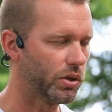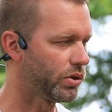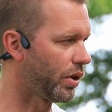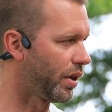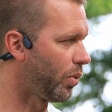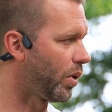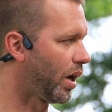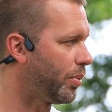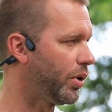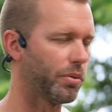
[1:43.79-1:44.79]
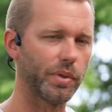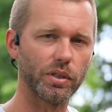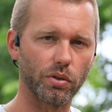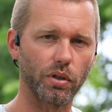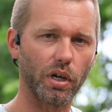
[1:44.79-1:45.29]
so that when I put them
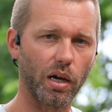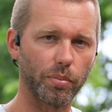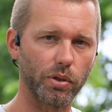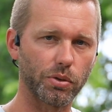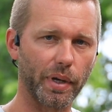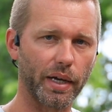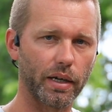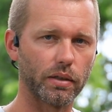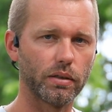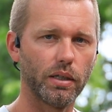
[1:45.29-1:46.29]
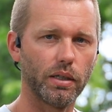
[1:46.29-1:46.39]
into the compost pile